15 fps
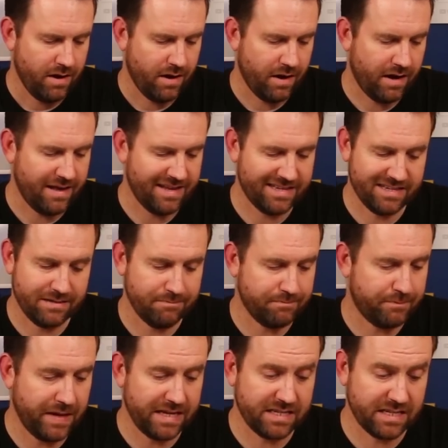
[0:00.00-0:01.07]
Uh, it's
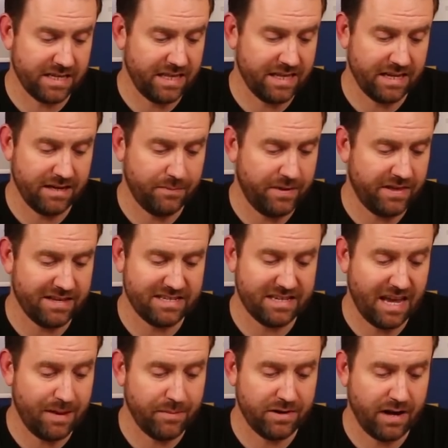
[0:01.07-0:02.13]
basically gonna be the
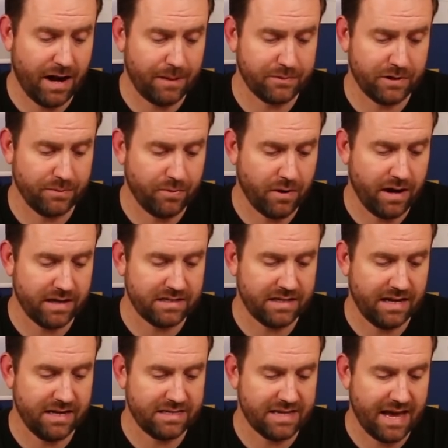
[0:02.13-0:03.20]
same adoption
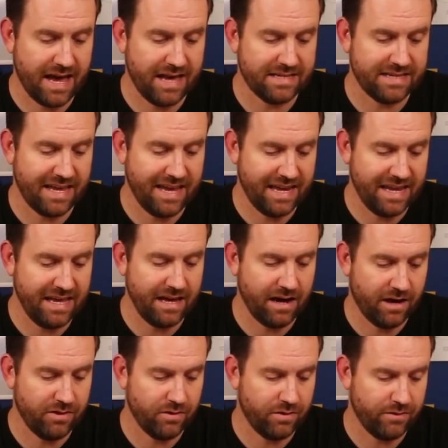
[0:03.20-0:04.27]
process as any
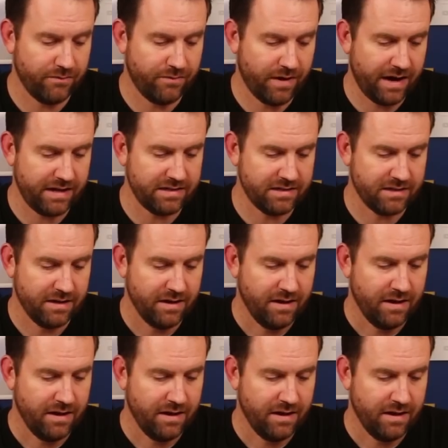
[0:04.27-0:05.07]
other device.